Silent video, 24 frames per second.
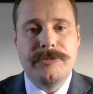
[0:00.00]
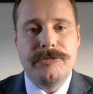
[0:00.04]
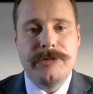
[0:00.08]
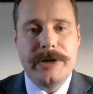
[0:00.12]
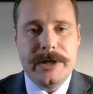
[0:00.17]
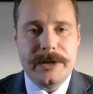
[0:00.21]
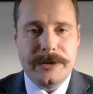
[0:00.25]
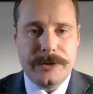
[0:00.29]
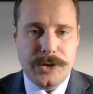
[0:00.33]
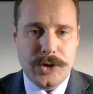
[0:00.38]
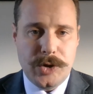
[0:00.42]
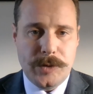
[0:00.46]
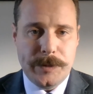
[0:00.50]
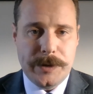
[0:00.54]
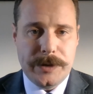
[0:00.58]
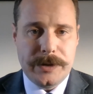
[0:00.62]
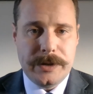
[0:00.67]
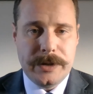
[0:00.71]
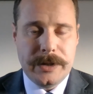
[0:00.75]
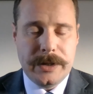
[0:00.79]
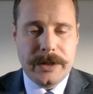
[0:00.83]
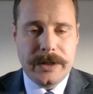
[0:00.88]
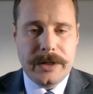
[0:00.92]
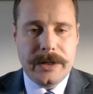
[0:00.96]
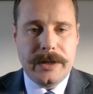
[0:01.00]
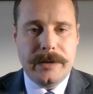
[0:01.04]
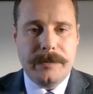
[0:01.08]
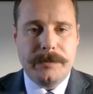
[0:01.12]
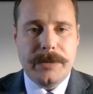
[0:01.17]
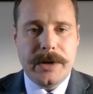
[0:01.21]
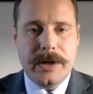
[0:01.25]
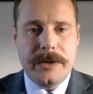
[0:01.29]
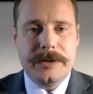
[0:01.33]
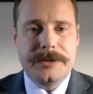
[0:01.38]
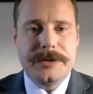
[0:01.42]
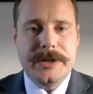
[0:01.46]
redetermined
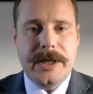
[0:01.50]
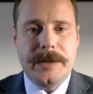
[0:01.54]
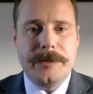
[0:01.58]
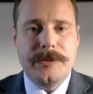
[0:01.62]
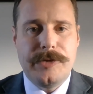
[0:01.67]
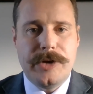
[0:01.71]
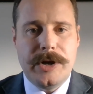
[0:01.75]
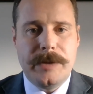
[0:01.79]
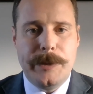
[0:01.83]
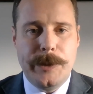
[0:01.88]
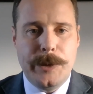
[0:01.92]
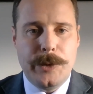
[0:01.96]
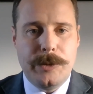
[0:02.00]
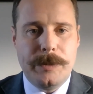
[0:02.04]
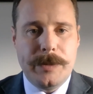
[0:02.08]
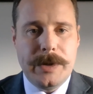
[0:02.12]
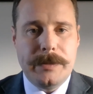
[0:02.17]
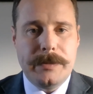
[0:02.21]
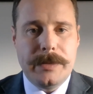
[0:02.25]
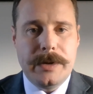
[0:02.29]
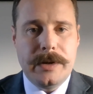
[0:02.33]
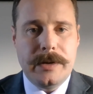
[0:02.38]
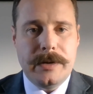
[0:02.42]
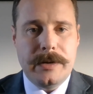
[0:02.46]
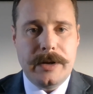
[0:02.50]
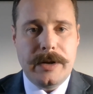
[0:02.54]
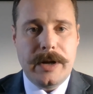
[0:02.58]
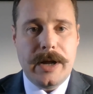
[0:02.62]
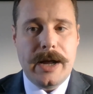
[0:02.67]
by the same tribunal member,